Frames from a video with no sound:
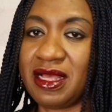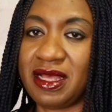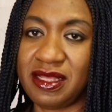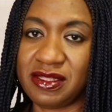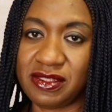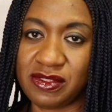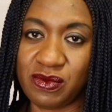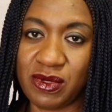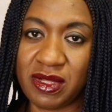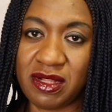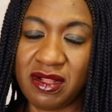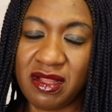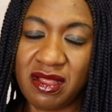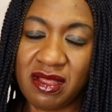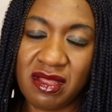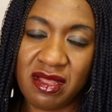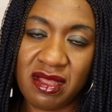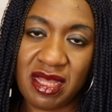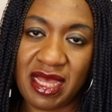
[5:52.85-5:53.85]
as well.
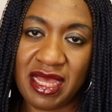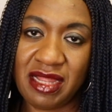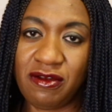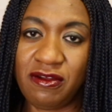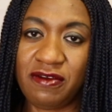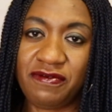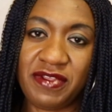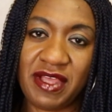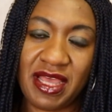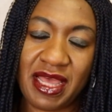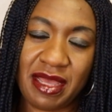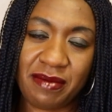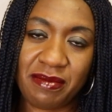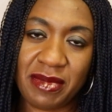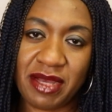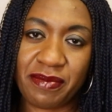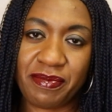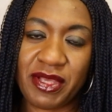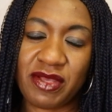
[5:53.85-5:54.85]
I love the
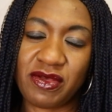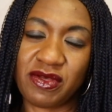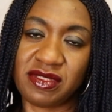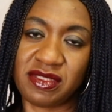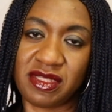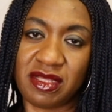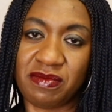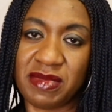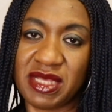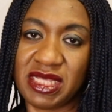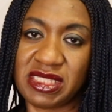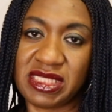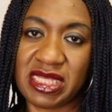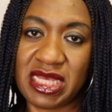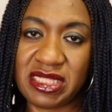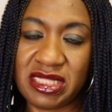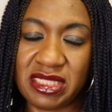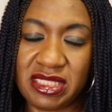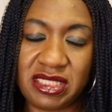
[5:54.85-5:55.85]
iMac because it makes
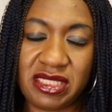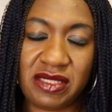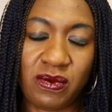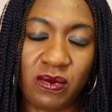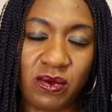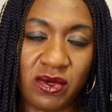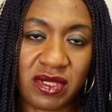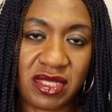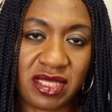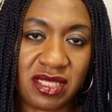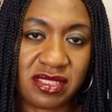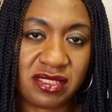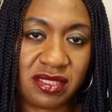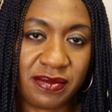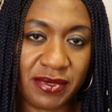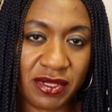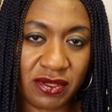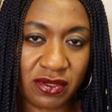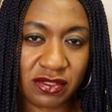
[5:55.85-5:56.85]
editing work easy
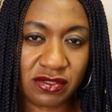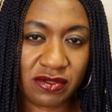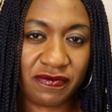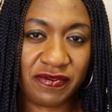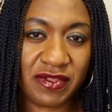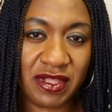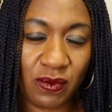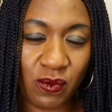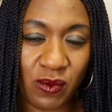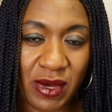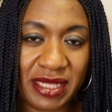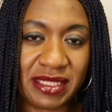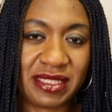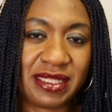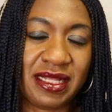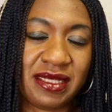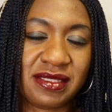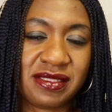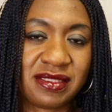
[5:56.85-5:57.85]
because of the
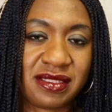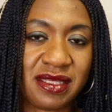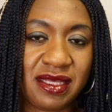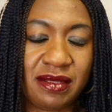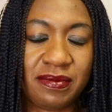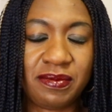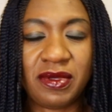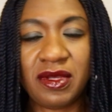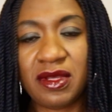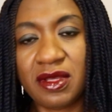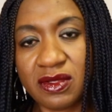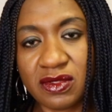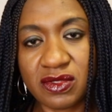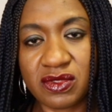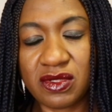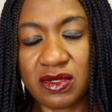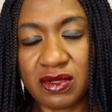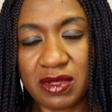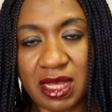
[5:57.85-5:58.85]
white landscape,
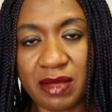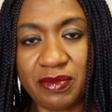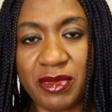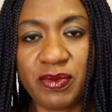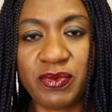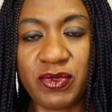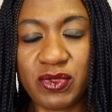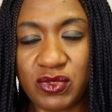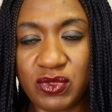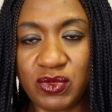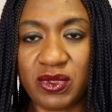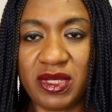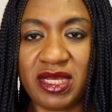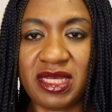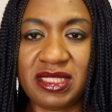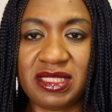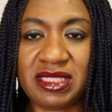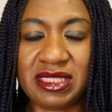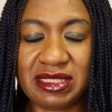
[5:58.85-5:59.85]
so I'm able to
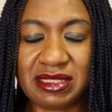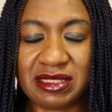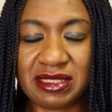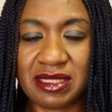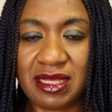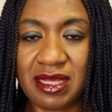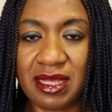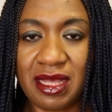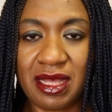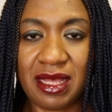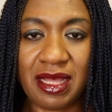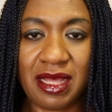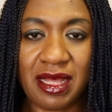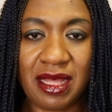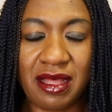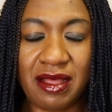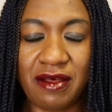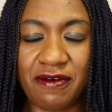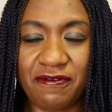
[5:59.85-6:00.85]
edit
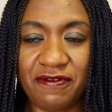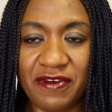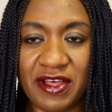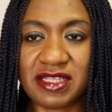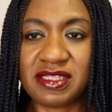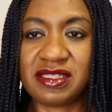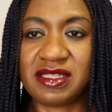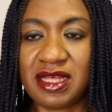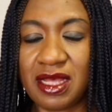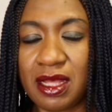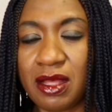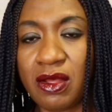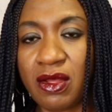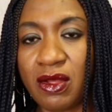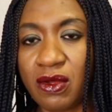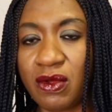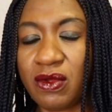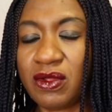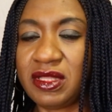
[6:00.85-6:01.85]
faster
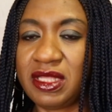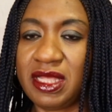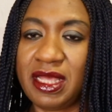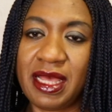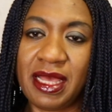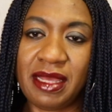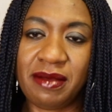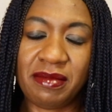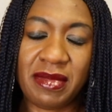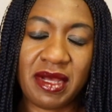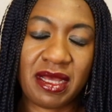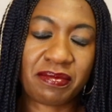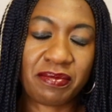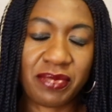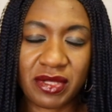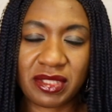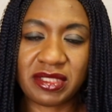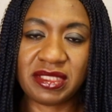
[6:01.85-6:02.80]
on the iMac. But